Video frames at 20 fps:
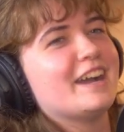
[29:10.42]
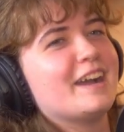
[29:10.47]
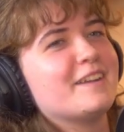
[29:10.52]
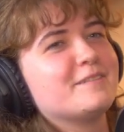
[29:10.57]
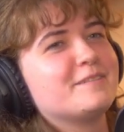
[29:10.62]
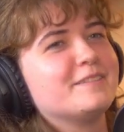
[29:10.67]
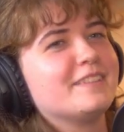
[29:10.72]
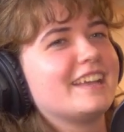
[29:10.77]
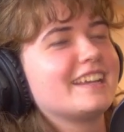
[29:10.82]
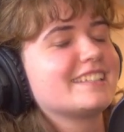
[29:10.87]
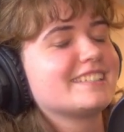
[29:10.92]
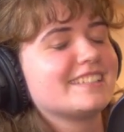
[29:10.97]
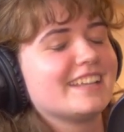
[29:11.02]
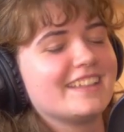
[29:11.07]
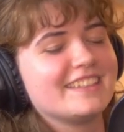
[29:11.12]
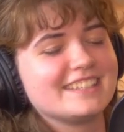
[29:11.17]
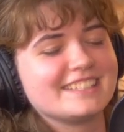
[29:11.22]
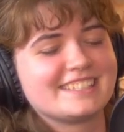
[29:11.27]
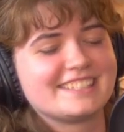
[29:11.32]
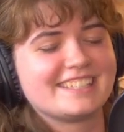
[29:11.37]
like saw
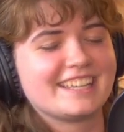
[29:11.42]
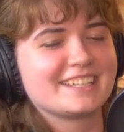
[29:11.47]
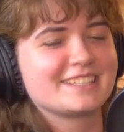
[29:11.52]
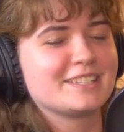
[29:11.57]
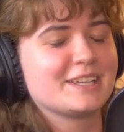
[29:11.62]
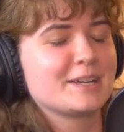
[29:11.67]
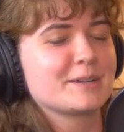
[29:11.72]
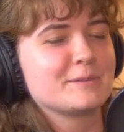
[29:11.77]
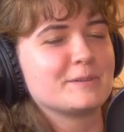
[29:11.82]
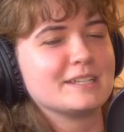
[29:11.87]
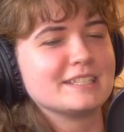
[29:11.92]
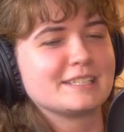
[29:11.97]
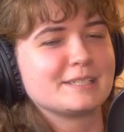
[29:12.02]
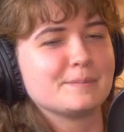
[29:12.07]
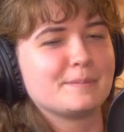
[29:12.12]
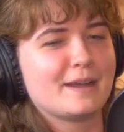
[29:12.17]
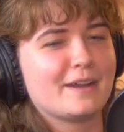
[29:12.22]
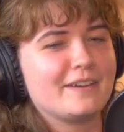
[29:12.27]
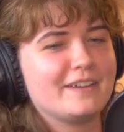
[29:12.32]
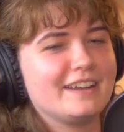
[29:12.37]
this TikTok once
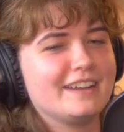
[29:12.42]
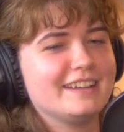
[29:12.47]
about